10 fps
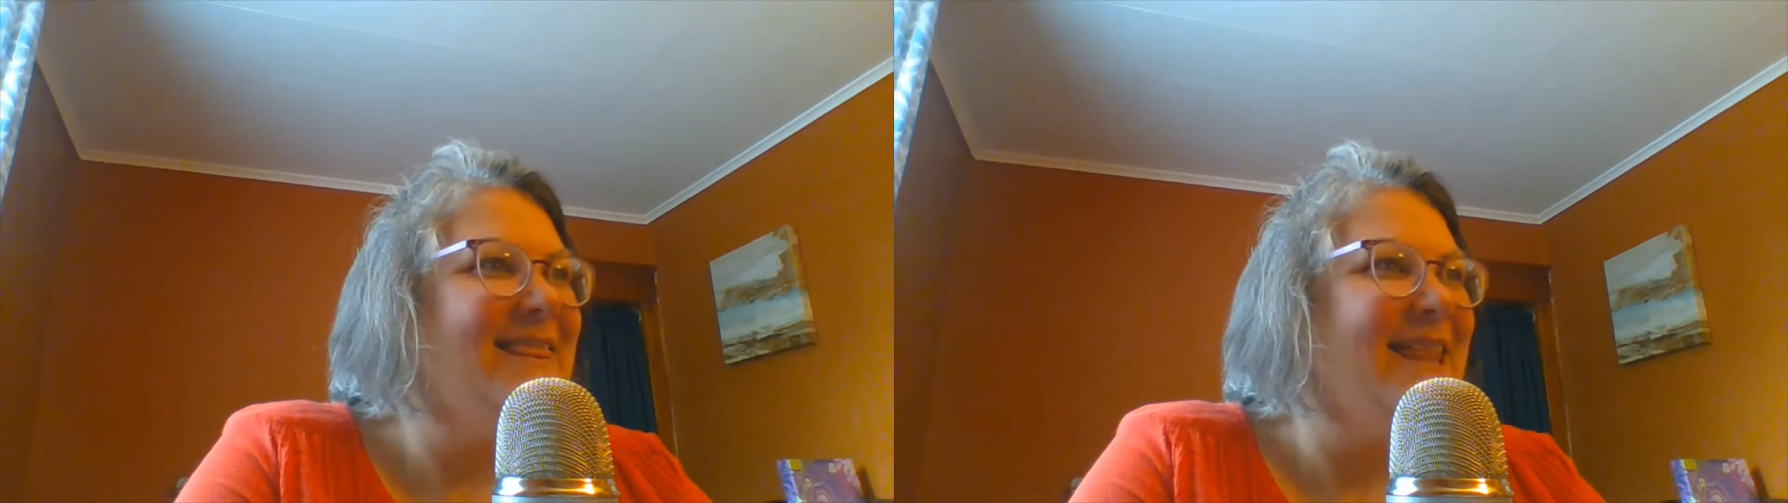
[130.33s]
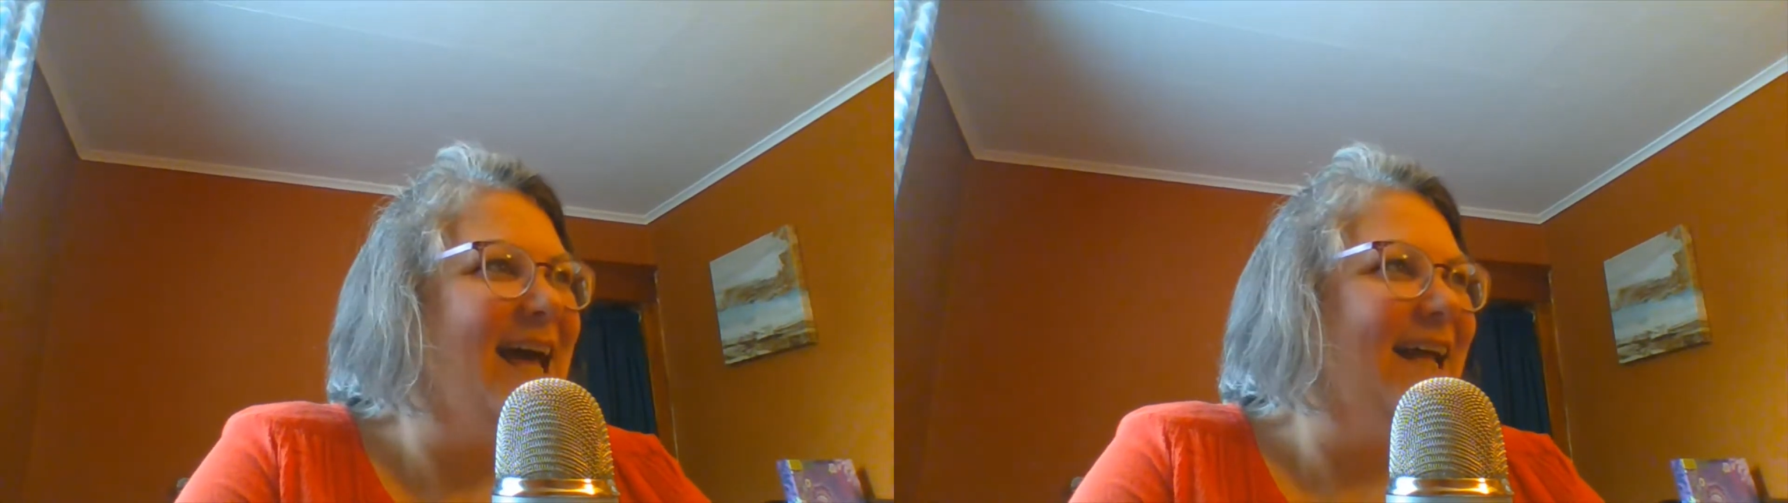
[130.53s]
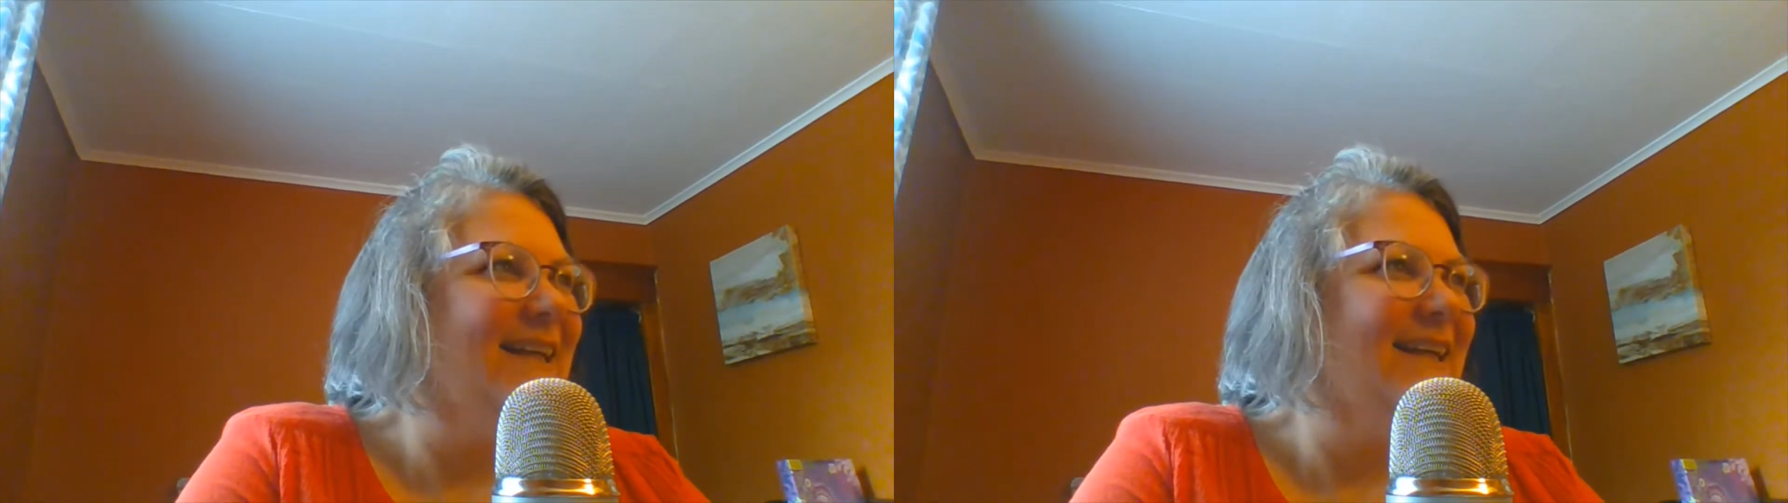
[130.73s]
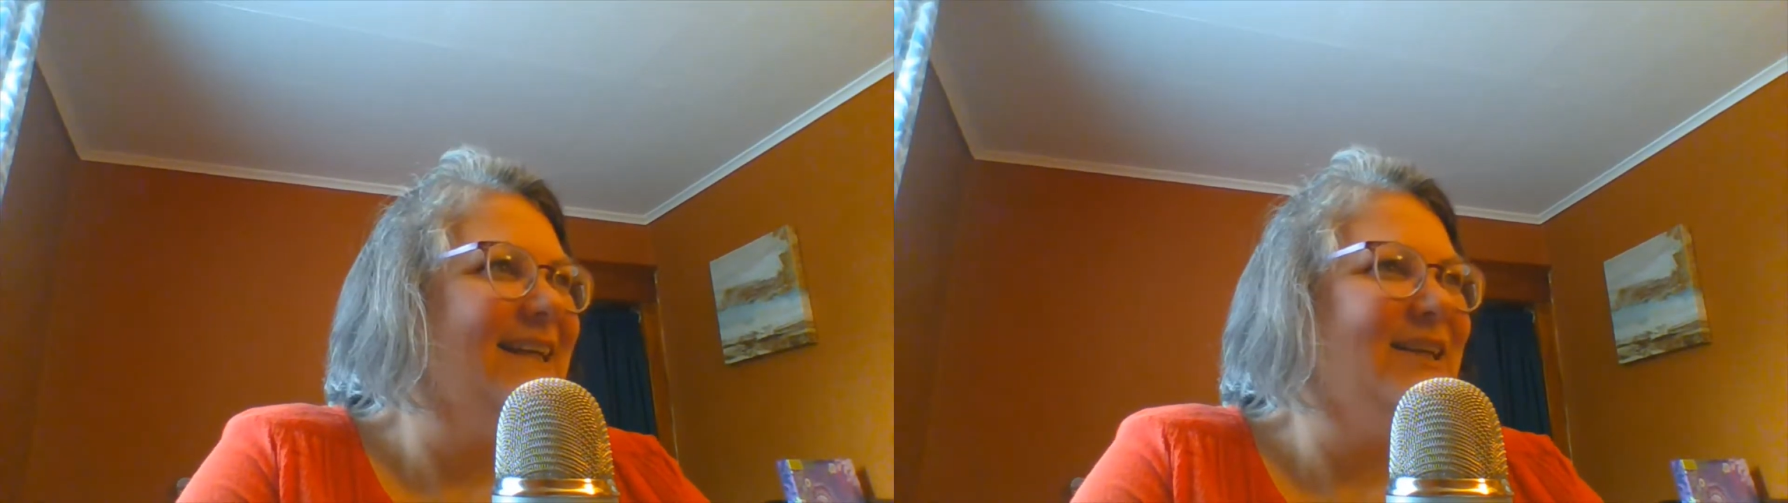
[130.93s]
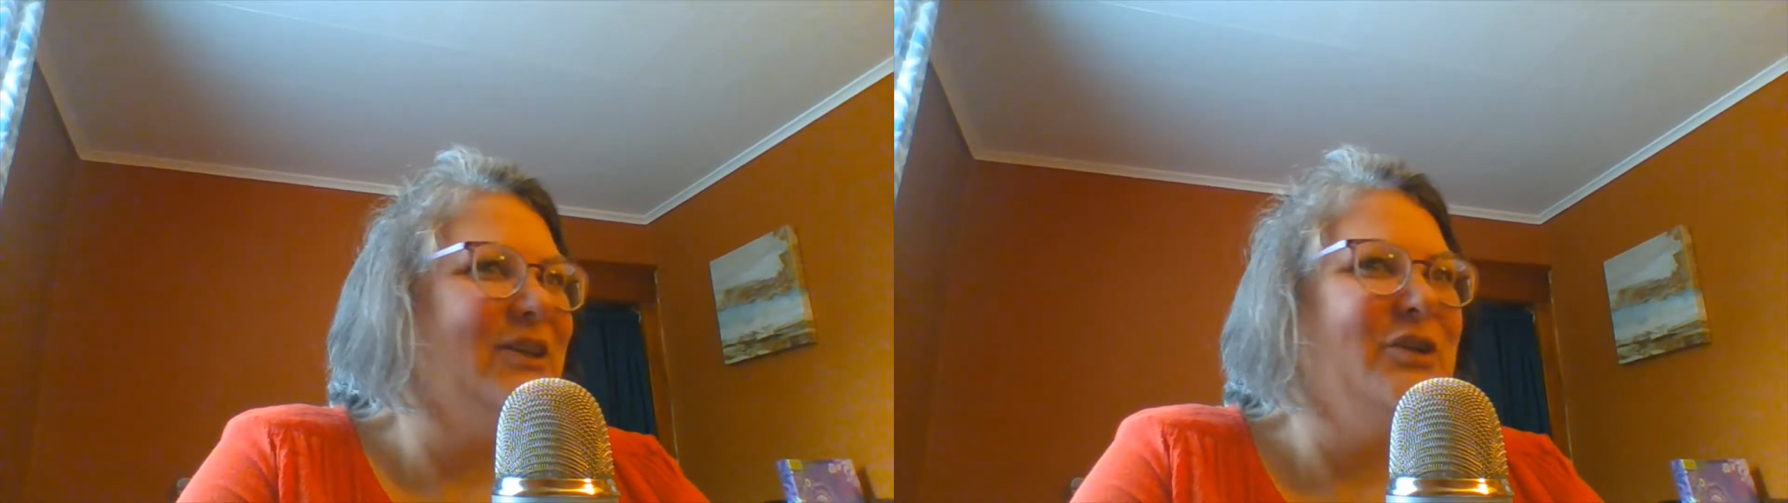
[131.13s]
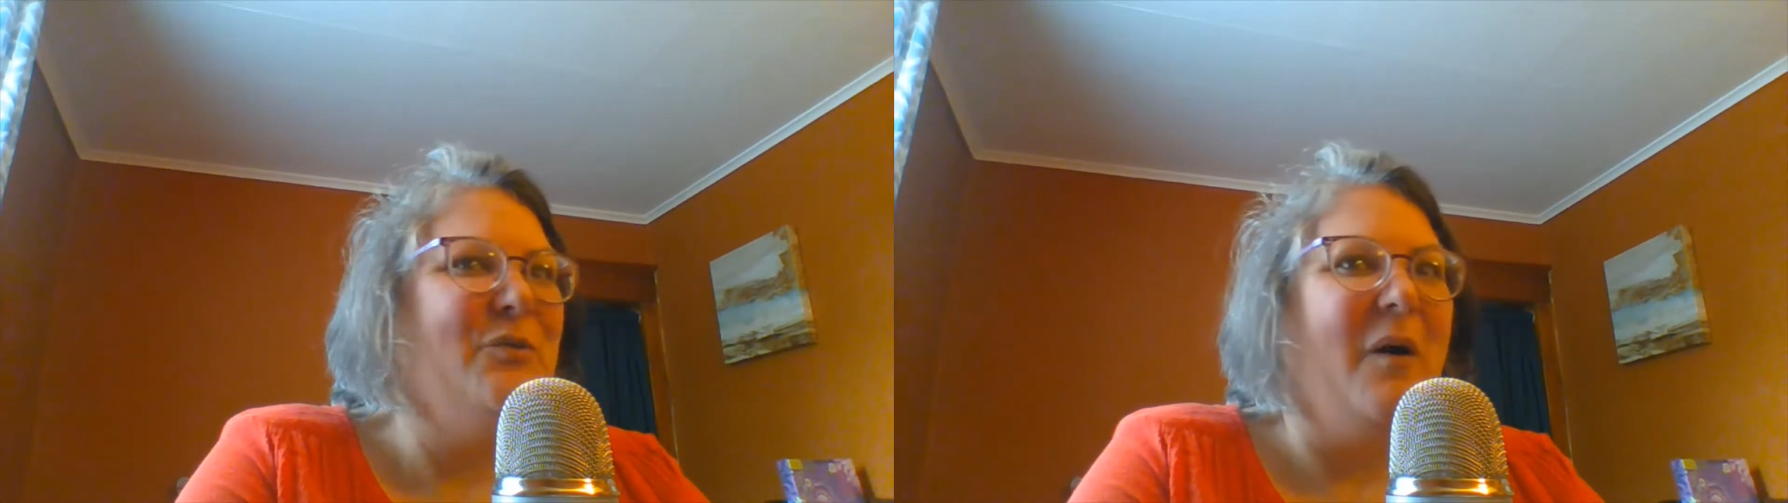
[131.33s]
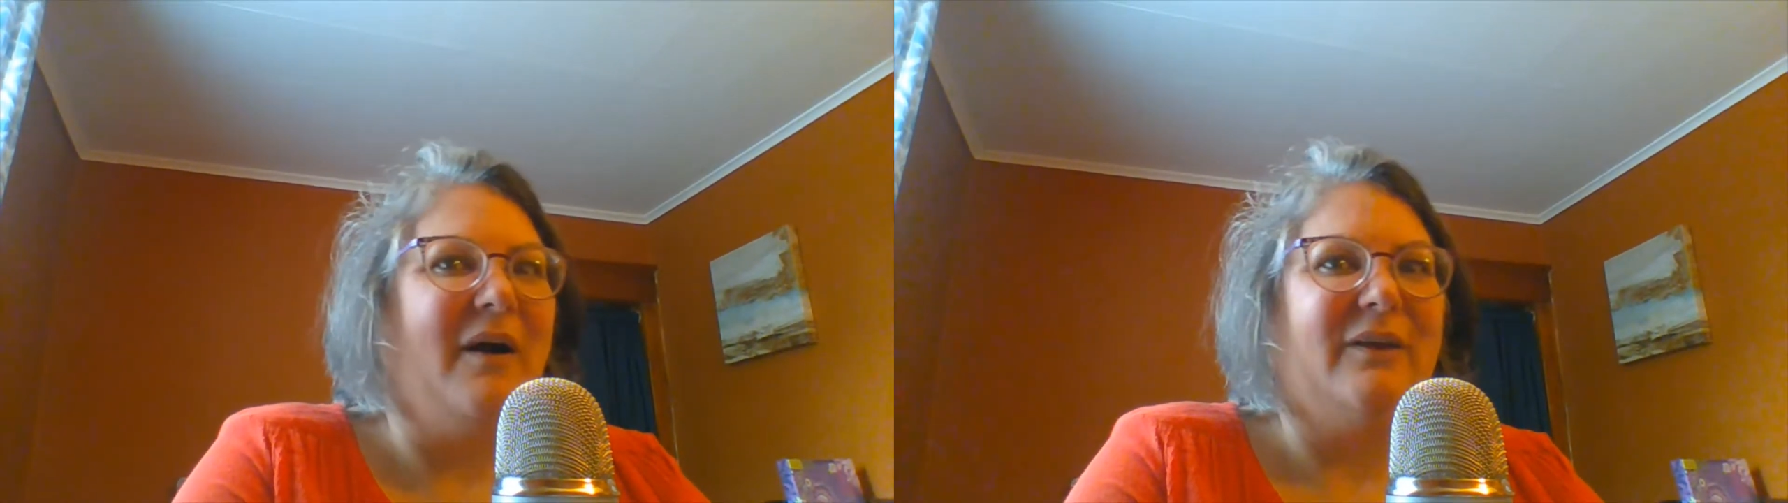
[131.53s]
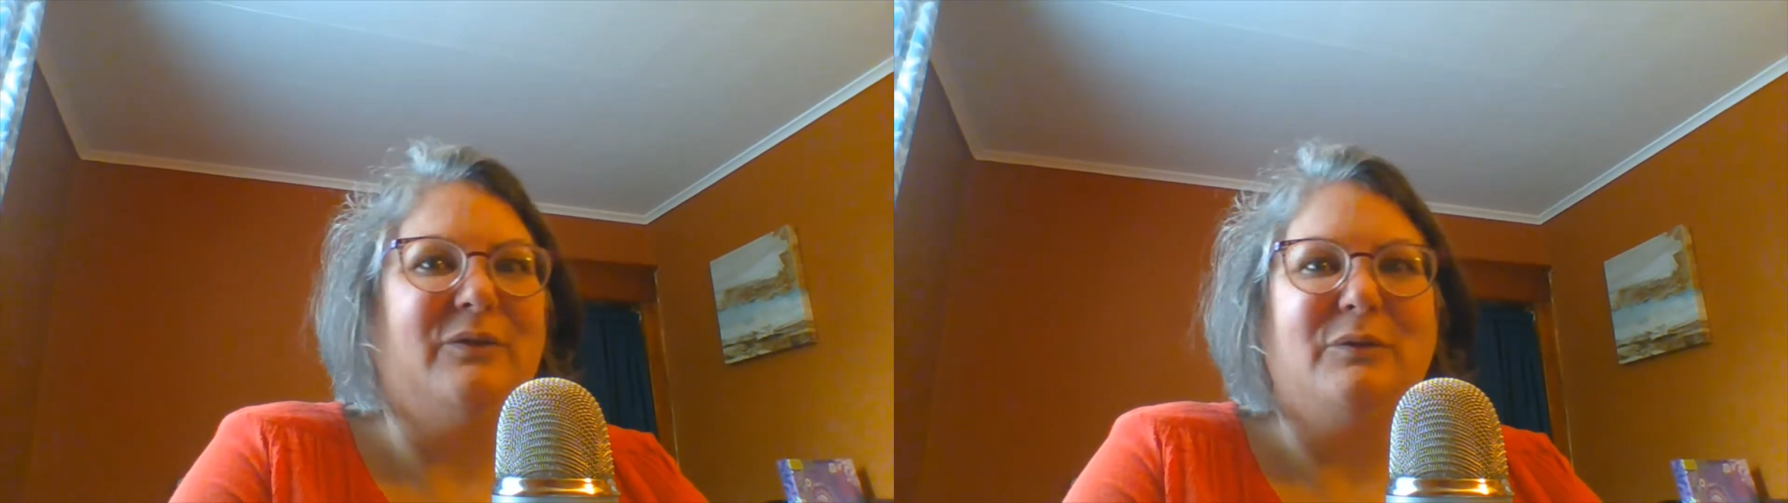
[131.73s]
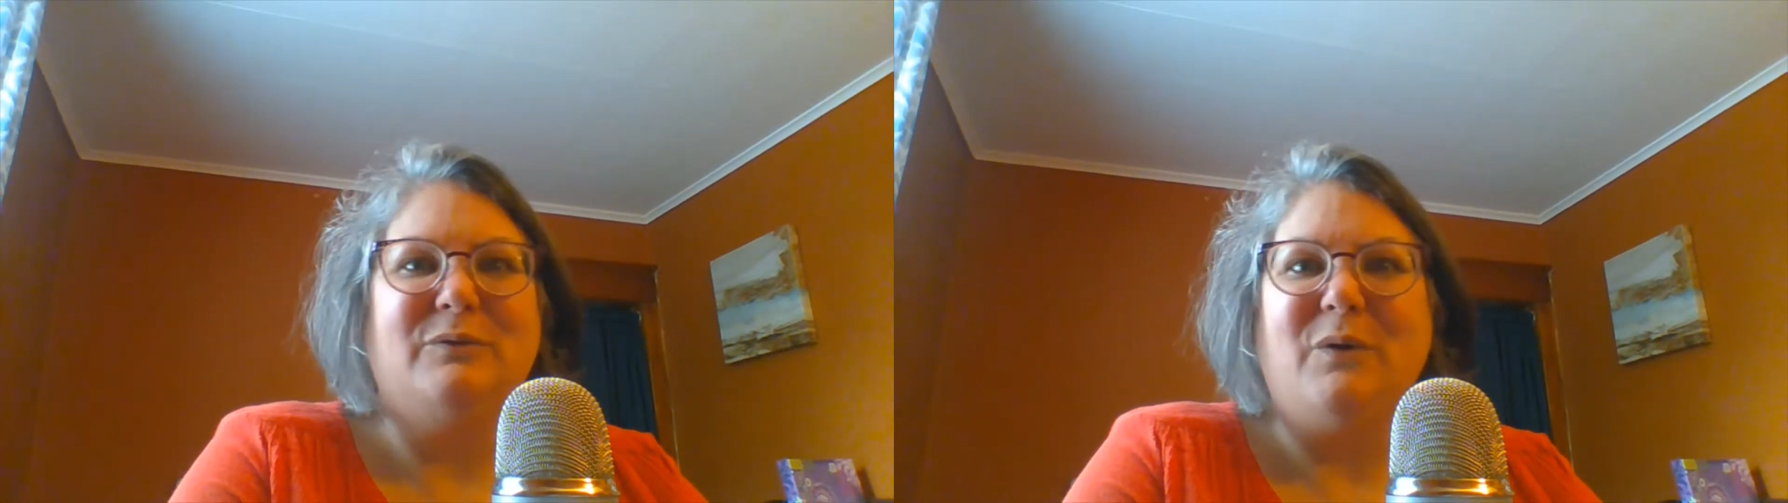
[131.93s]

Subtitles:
that you walking through